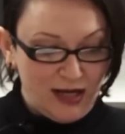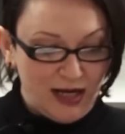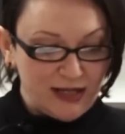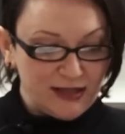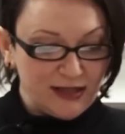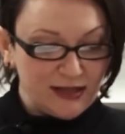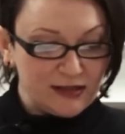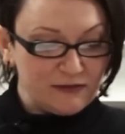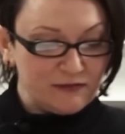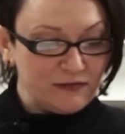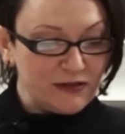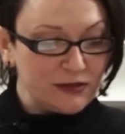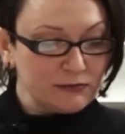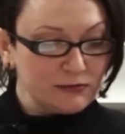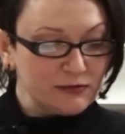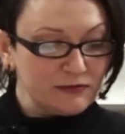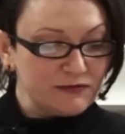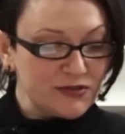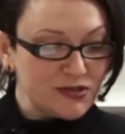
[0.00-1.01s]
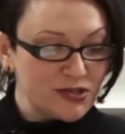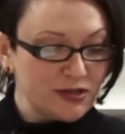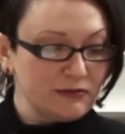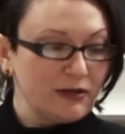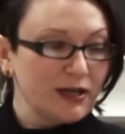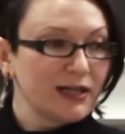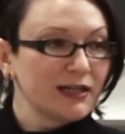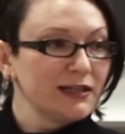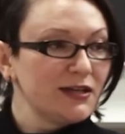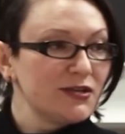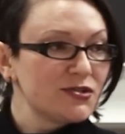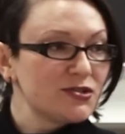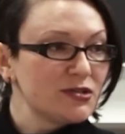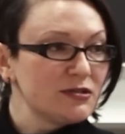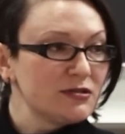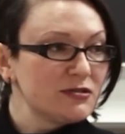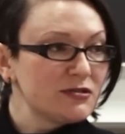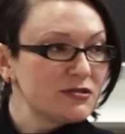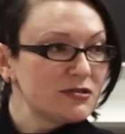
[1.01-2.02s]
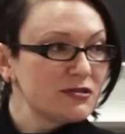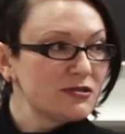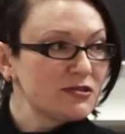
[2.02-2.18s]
and that the federal fishing regulations,